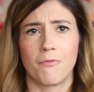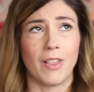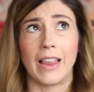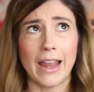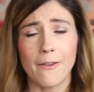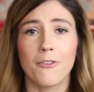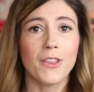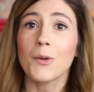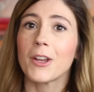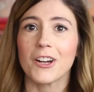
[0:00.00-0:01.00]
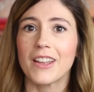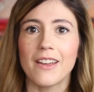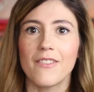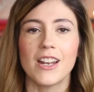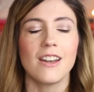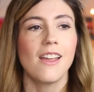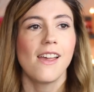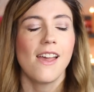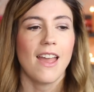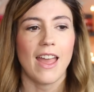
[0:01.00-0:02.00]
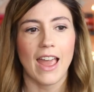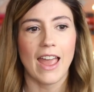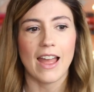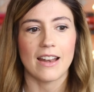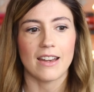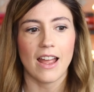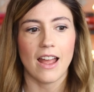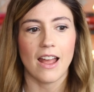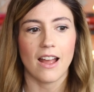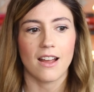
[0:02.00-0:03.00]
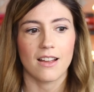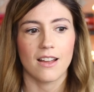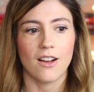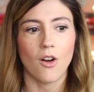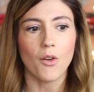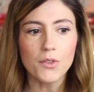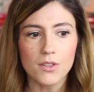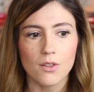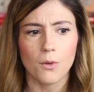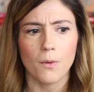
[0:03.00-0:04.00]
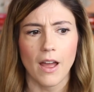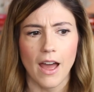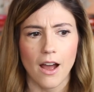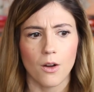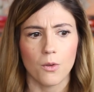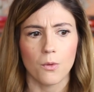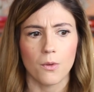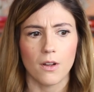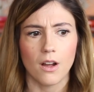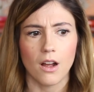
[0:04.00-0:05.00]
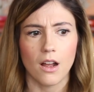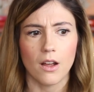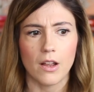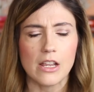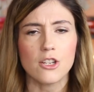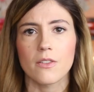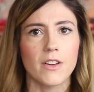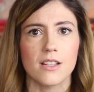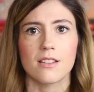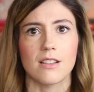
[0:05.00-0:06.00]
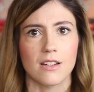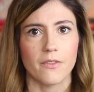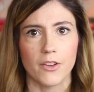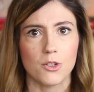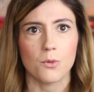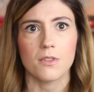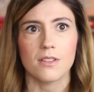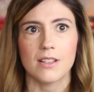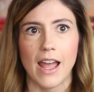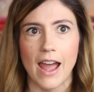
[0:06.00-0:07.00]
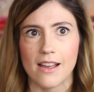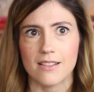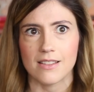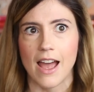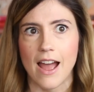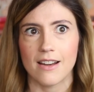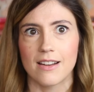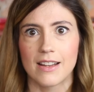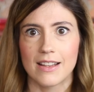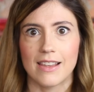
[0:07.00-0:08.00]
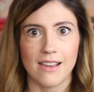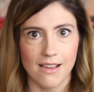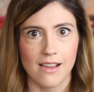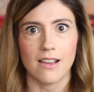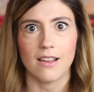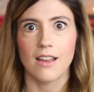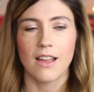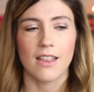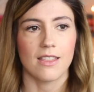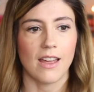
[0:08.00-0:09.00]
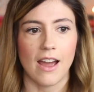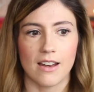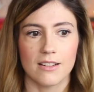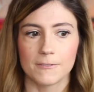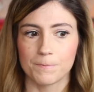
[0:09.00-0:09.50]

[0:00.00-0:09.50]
life that we are given, and also how each of us as individuals has that key that